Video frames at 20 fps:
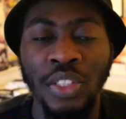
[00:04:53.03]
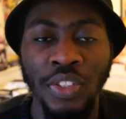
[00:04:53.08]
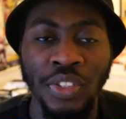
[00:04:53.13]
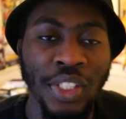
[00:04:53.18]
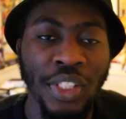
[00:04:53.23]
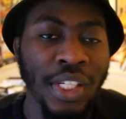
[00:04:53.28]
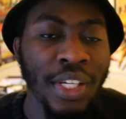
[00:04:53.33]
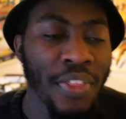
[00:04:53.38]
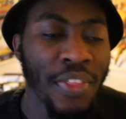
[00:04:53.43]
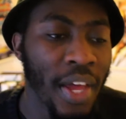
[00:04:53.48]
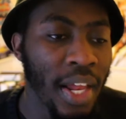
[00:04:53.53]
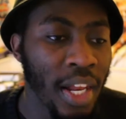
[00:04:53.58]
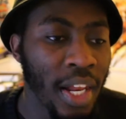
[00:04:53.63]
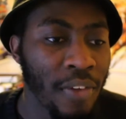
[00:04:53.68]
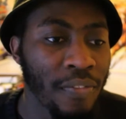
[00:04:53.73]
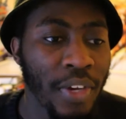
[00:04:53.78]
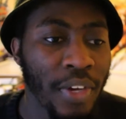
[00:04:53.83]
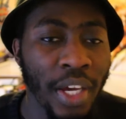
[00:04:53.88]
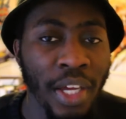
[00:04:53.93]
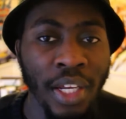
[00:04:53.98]
the city they
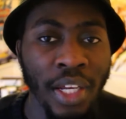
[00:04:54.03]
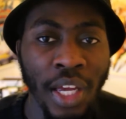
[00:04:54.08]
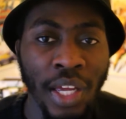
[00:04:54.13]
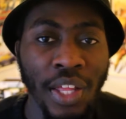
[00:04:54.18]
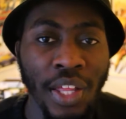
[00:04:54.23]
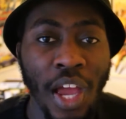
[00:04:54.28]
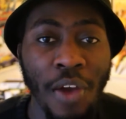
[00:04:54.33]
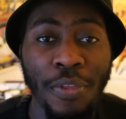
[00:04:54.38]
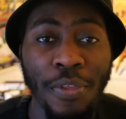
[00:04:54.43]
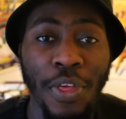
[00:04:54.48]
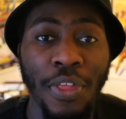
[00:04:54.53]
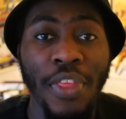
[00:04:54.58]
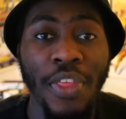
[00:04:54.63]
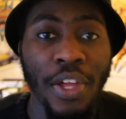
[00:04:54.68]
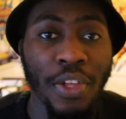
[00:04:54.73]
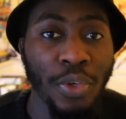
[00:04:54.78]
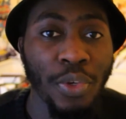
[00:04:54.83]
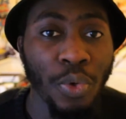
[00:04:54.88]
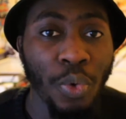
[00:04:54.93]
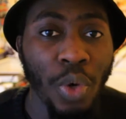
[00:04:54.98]
live in, and everything that
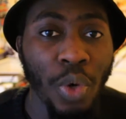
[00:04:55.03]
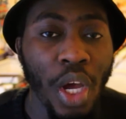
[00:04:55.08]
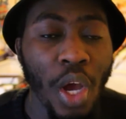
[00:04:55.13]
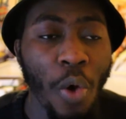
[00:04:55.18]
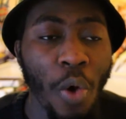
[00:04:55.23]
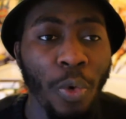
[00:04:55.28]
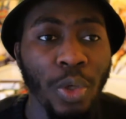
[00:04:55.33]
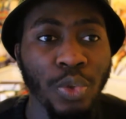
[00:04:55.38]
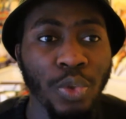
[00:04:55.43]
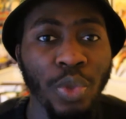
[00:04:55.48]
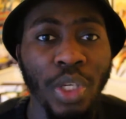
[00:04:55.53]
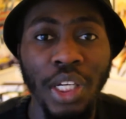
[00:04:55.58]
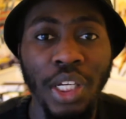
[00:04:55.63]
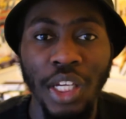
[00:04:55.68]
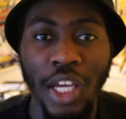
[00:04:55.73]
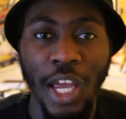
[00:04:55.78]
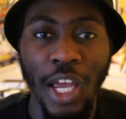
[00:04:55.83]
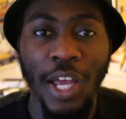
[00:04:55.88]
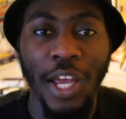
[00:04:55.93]
they do was really,